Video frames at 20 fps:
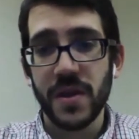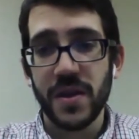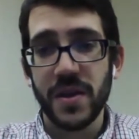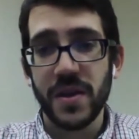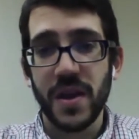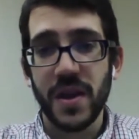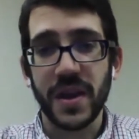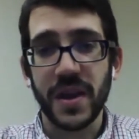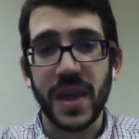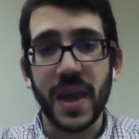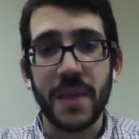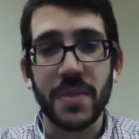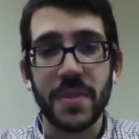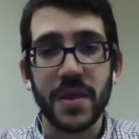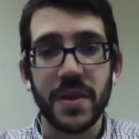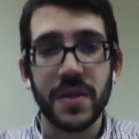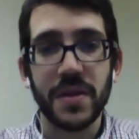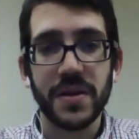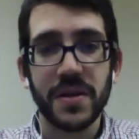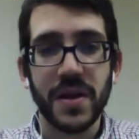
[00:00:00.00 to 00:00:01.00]
a game
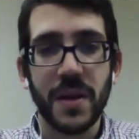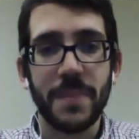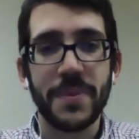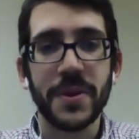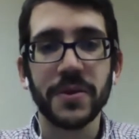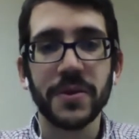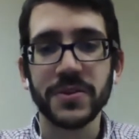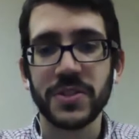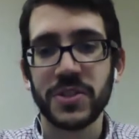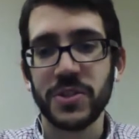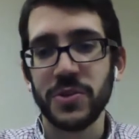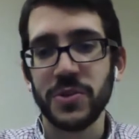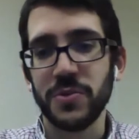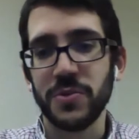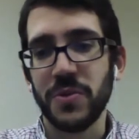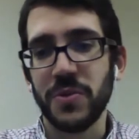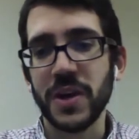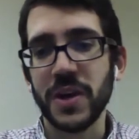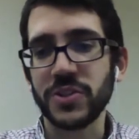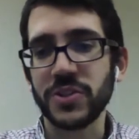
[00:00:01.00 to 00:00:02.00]
that appeals to
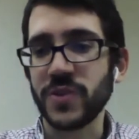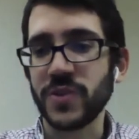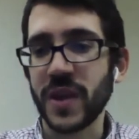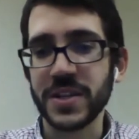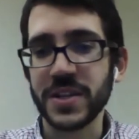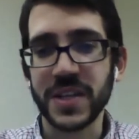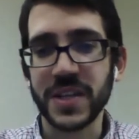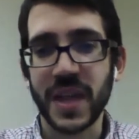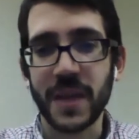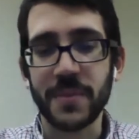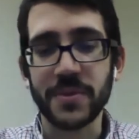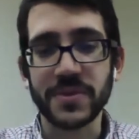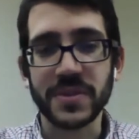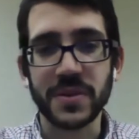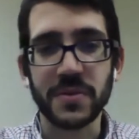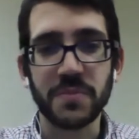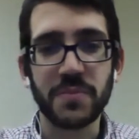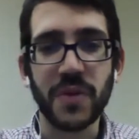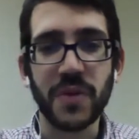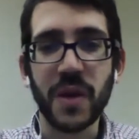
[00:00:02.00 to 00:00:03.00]
us strategy gamers
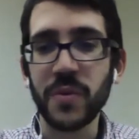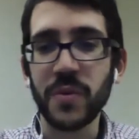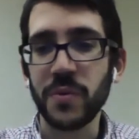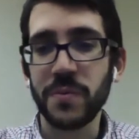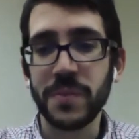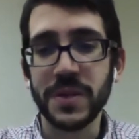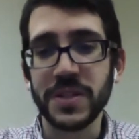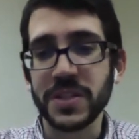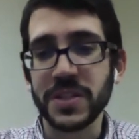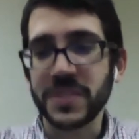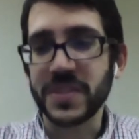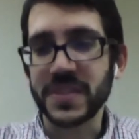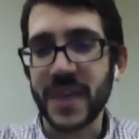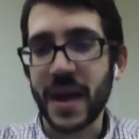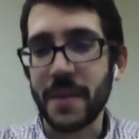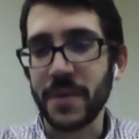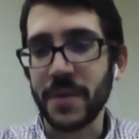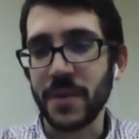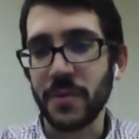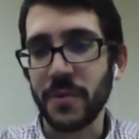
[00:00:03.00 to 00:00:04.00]
that probably would be just as
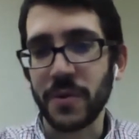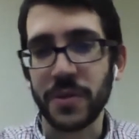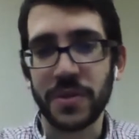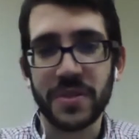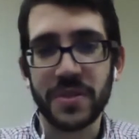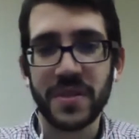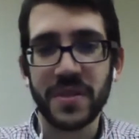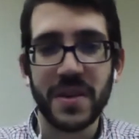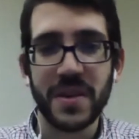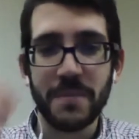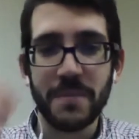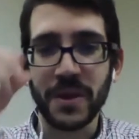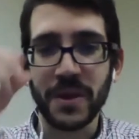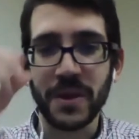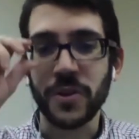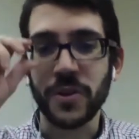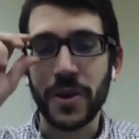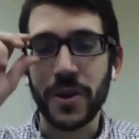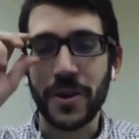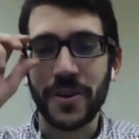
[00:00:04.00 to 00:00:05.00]
happy with pixel
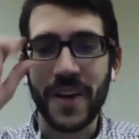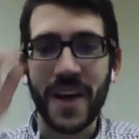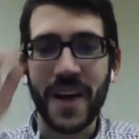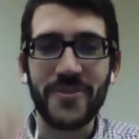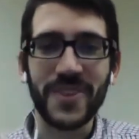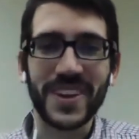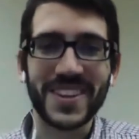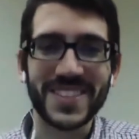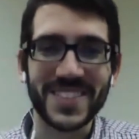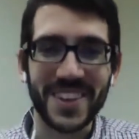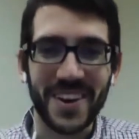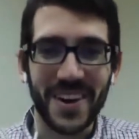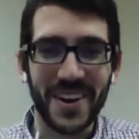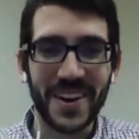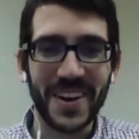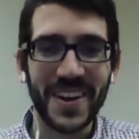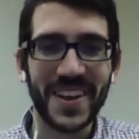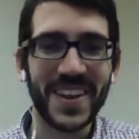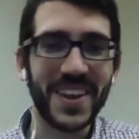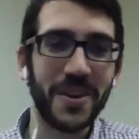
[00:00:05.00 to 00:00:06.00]
art graphics on
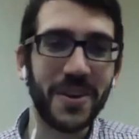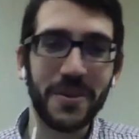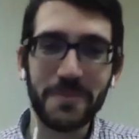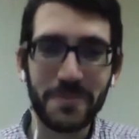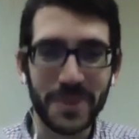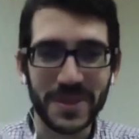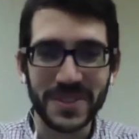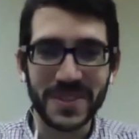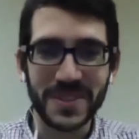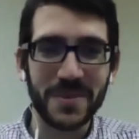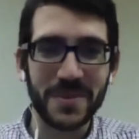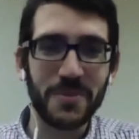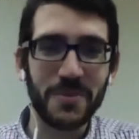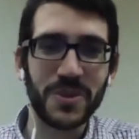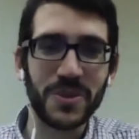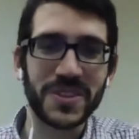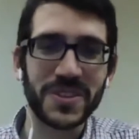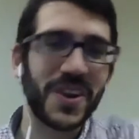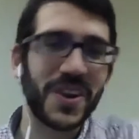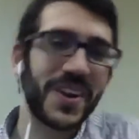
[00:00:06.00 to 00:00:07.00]
a
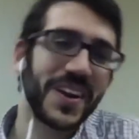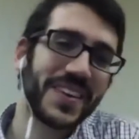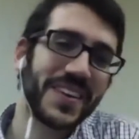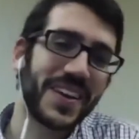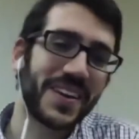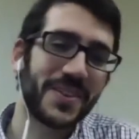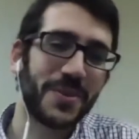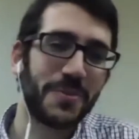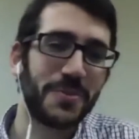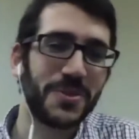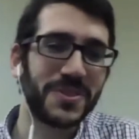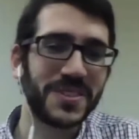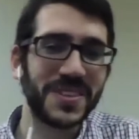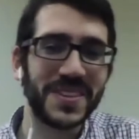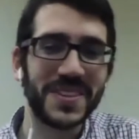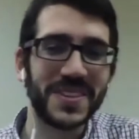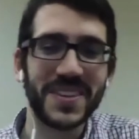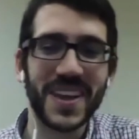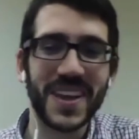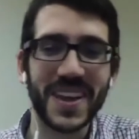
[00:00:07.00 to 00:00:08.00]
Prison Architect or Prison
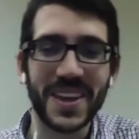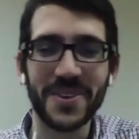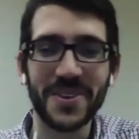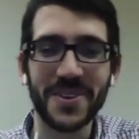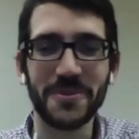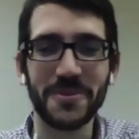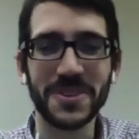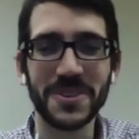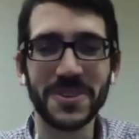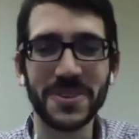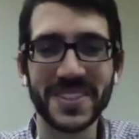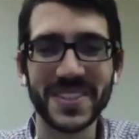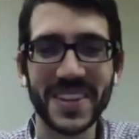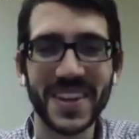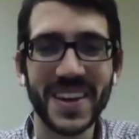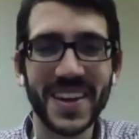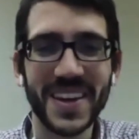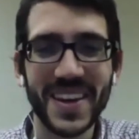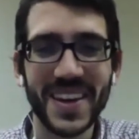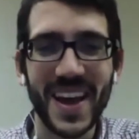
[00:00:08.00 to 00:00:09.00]
Tycoon, which is,
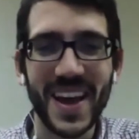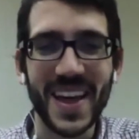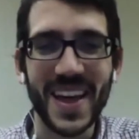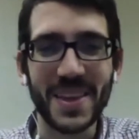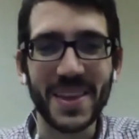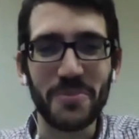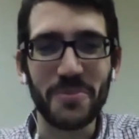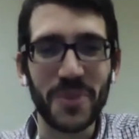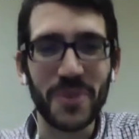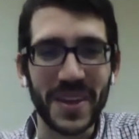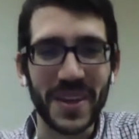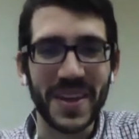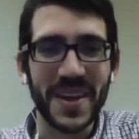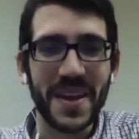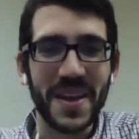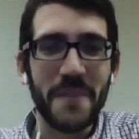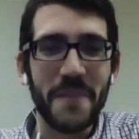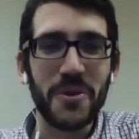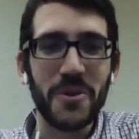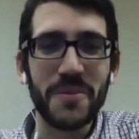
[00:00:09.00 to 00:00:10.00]
I think, pretty
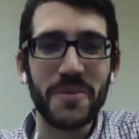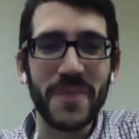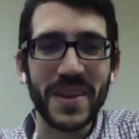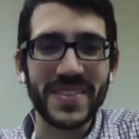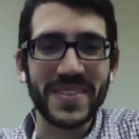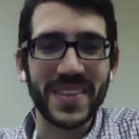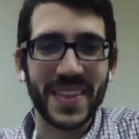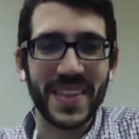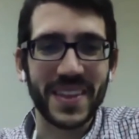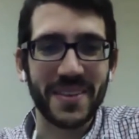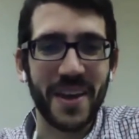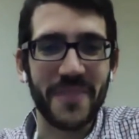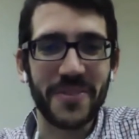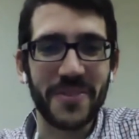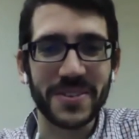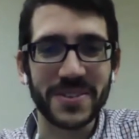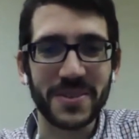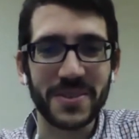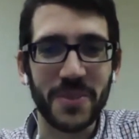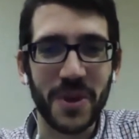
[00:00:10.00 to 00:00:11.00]
basic in the
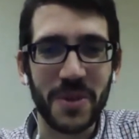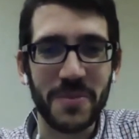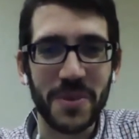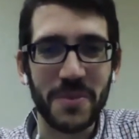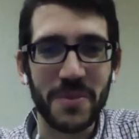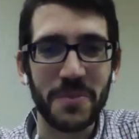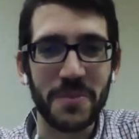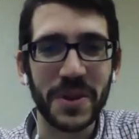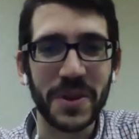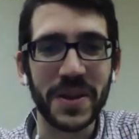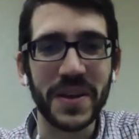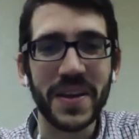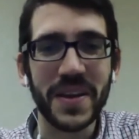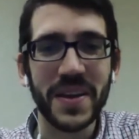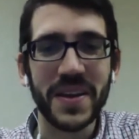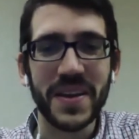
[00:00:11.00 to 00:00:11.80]
graphics department, but